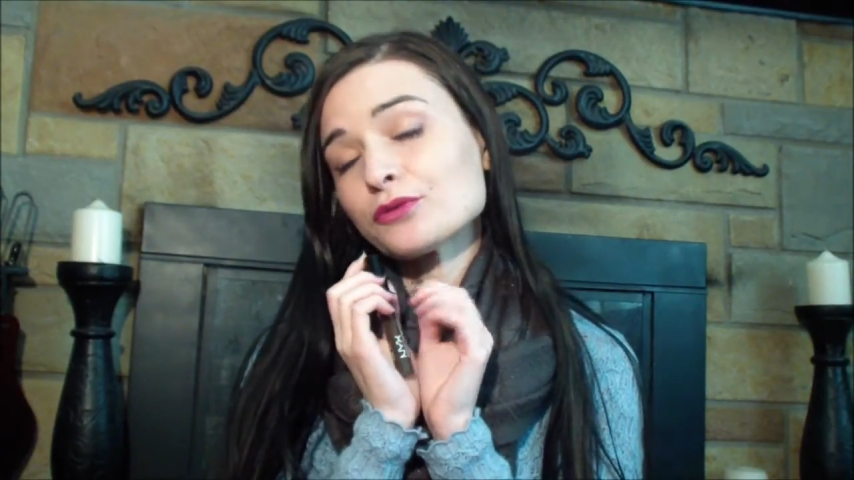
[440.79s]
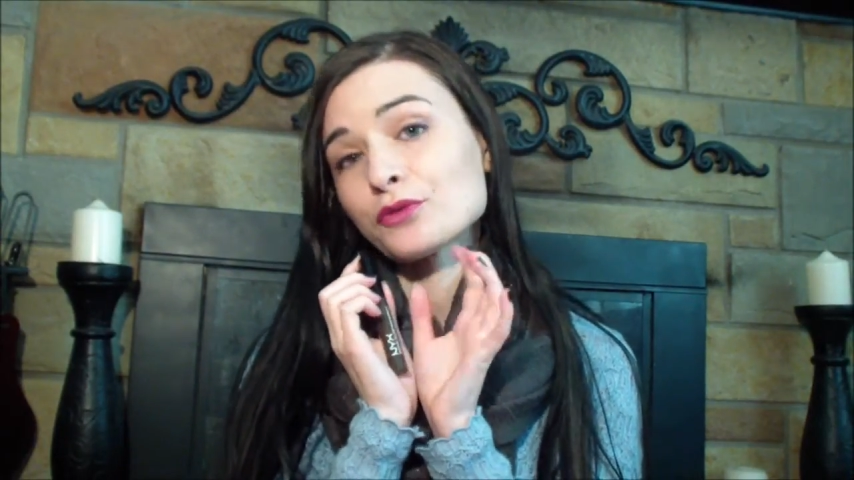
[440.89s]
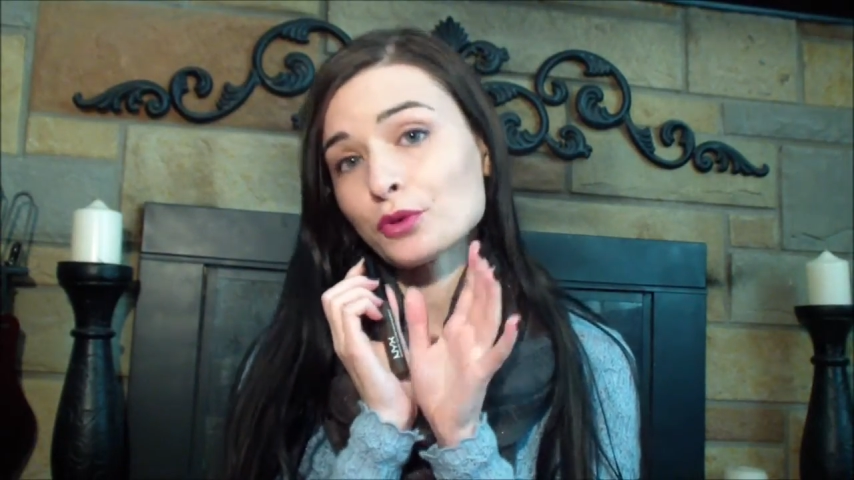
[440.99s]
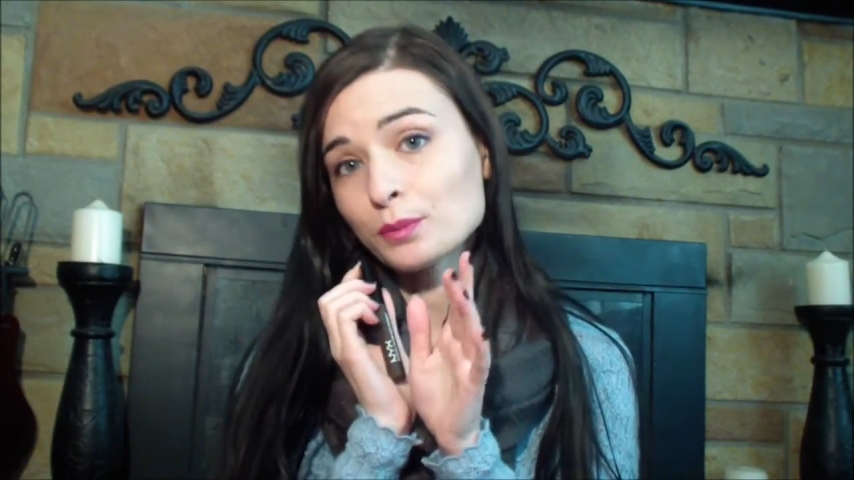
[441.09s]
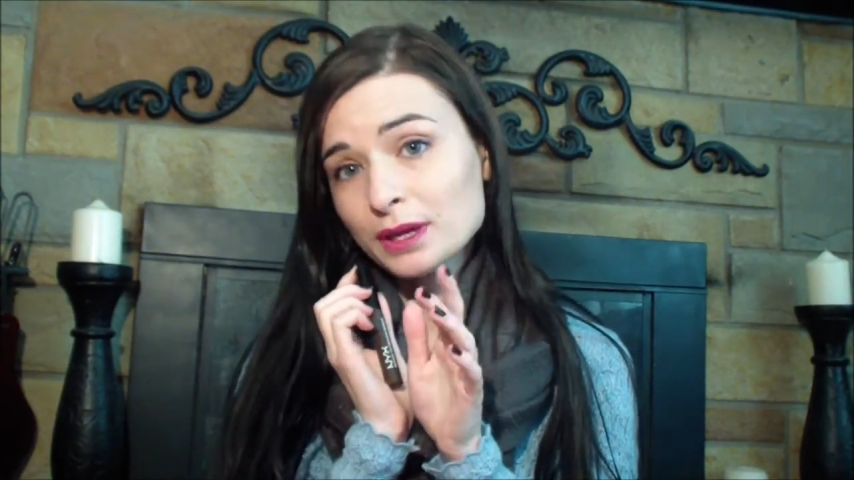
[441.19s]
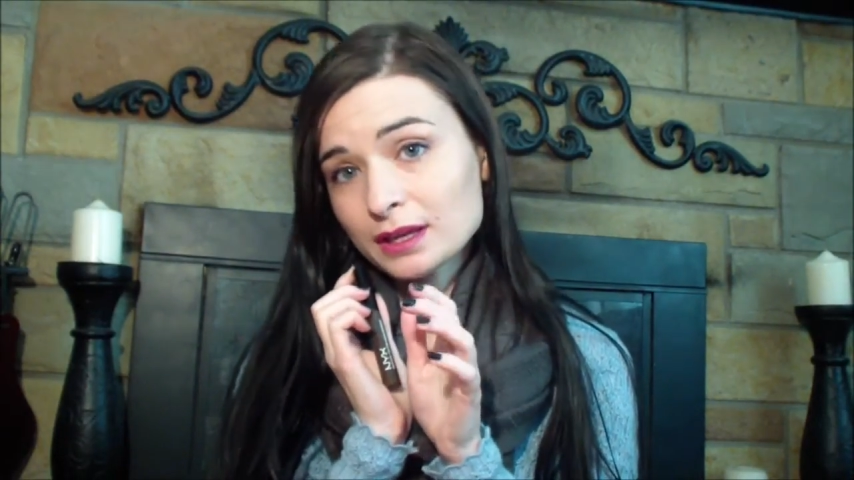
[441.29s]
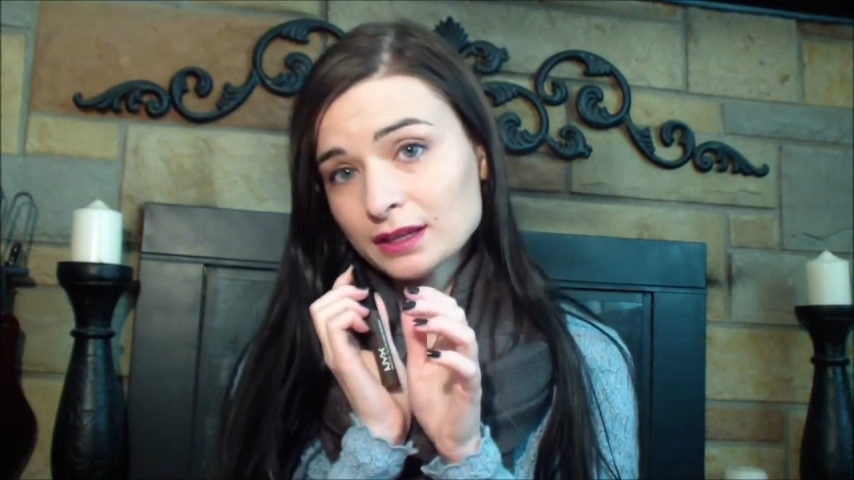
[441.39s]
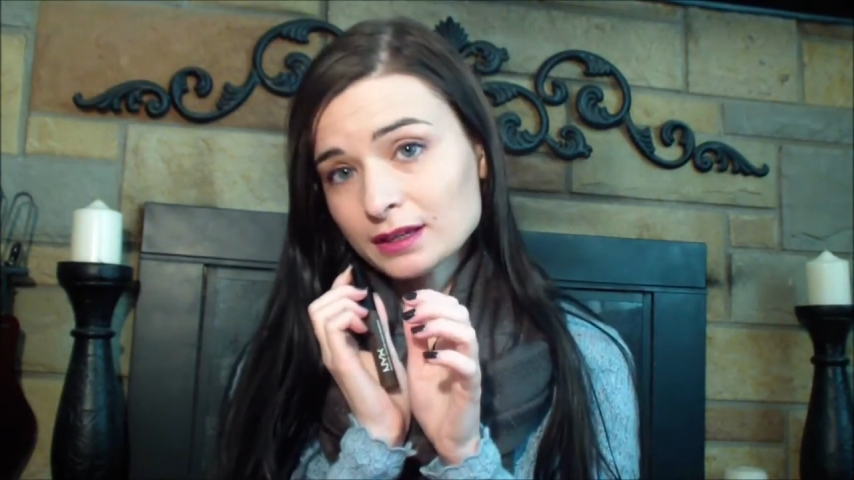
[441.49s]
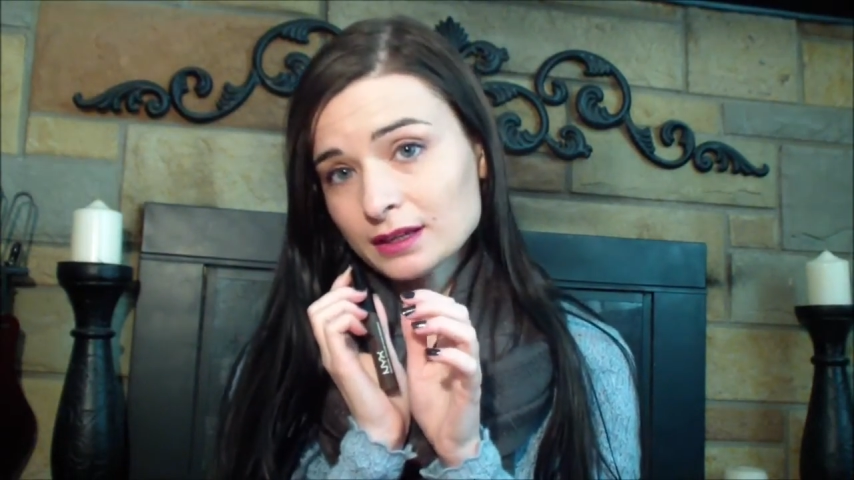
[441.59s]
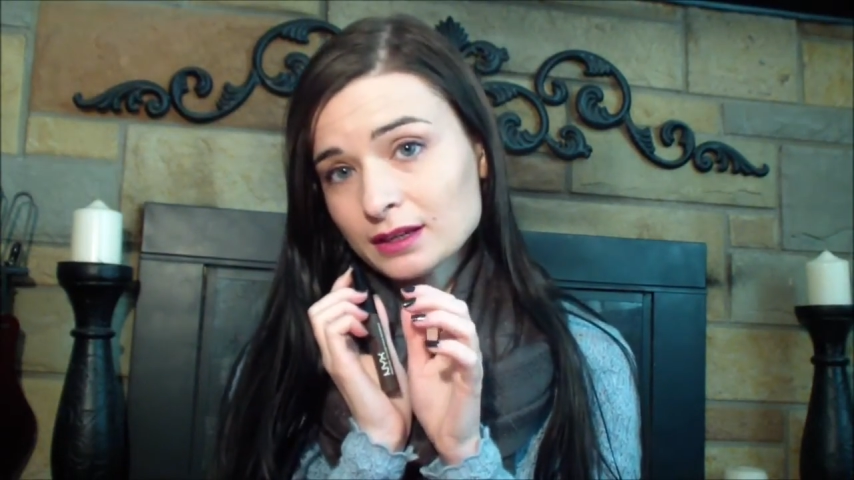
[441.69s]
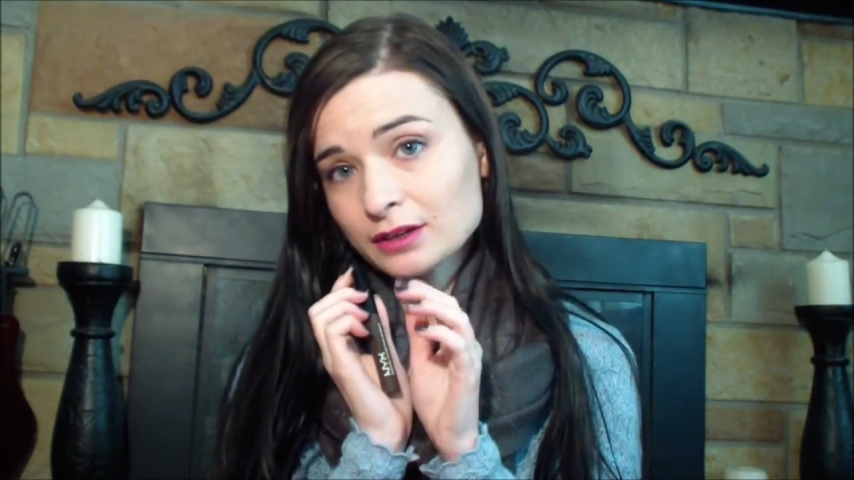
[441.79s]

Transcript: for me,